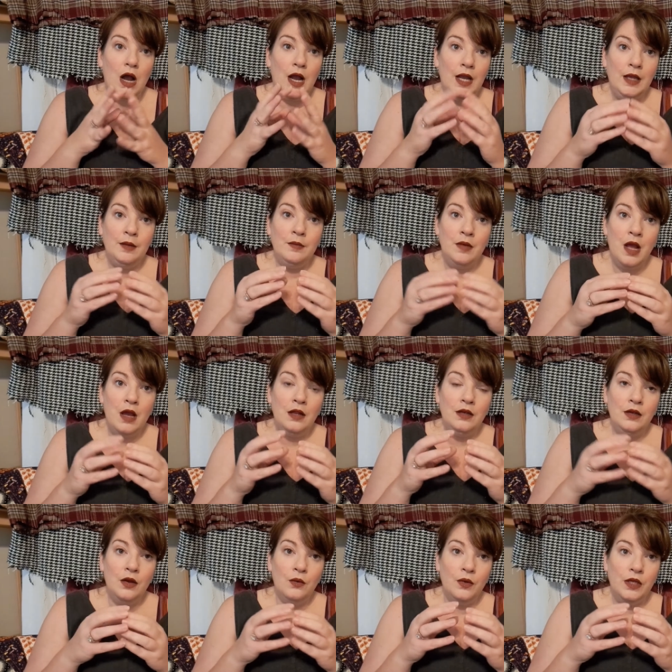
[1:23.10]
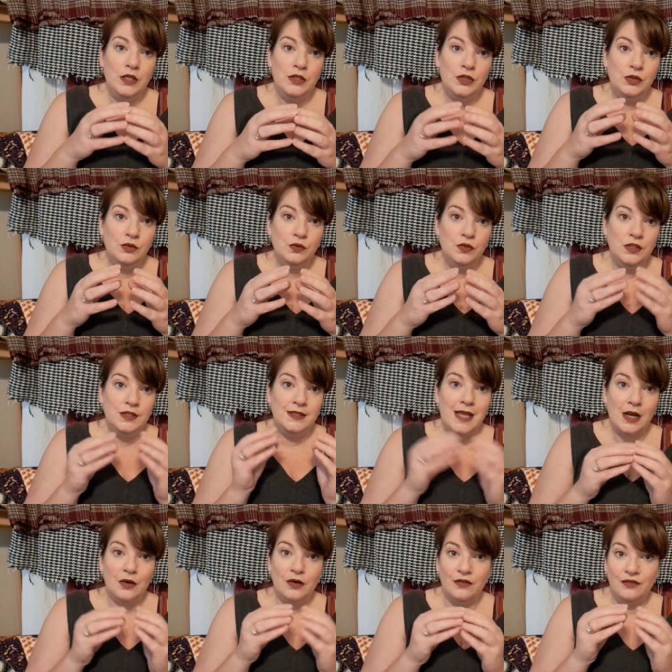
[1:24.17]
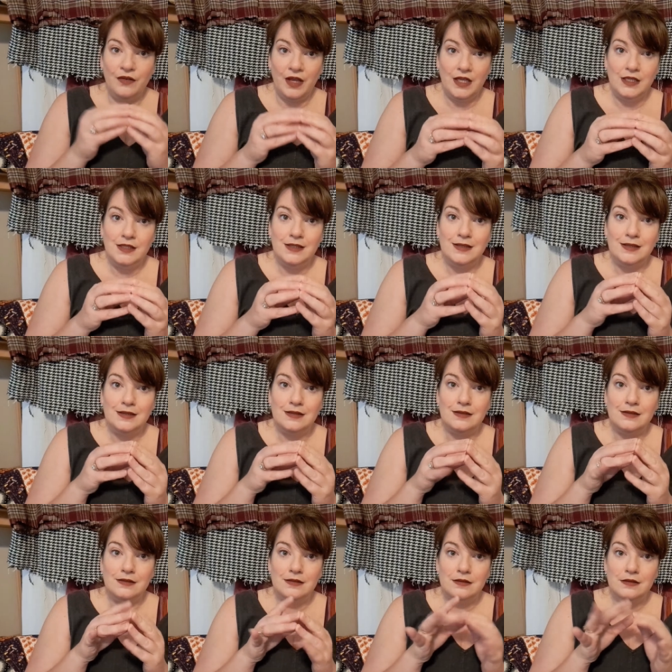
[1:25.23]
I am not going to sacrifice